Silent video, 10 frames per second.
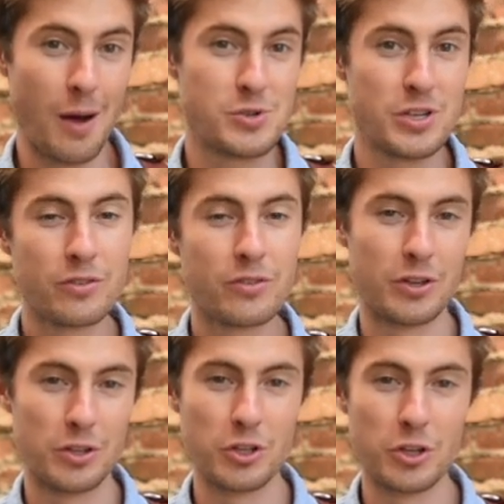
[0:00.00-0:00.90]
options
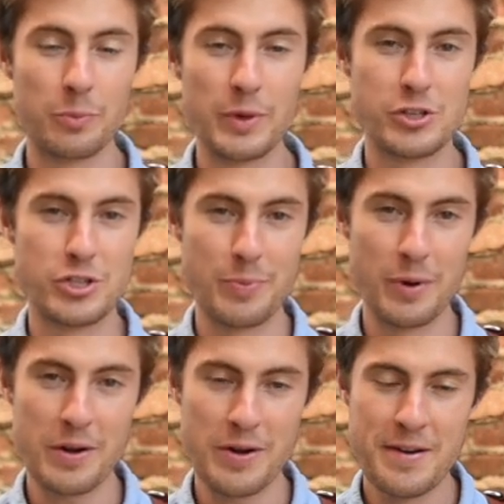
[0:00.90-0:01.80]
that are a little bit
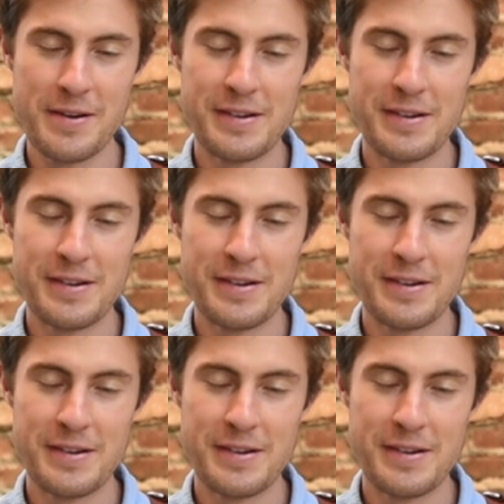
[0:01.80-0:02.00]
cheaper,